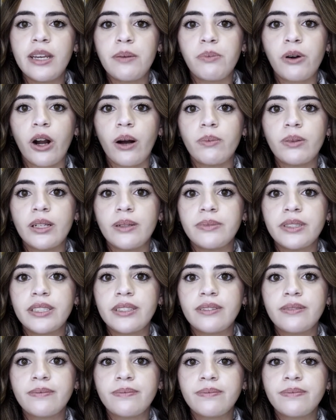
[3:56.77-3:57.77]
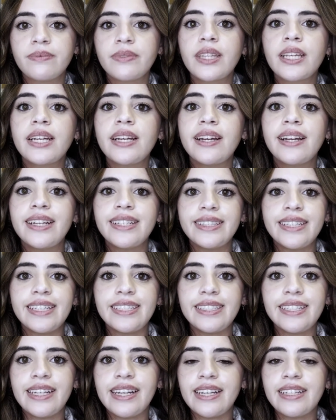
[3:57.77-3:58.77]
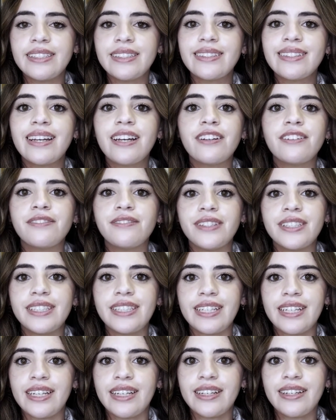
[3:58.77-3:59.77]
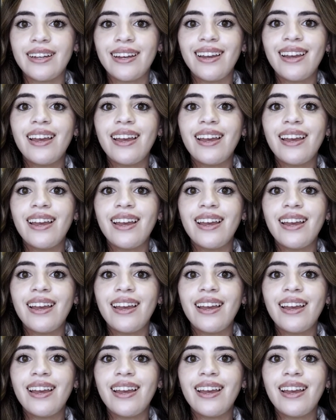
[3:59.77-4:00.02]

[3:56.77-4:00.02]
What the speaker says: problems, dizziness, fatigue,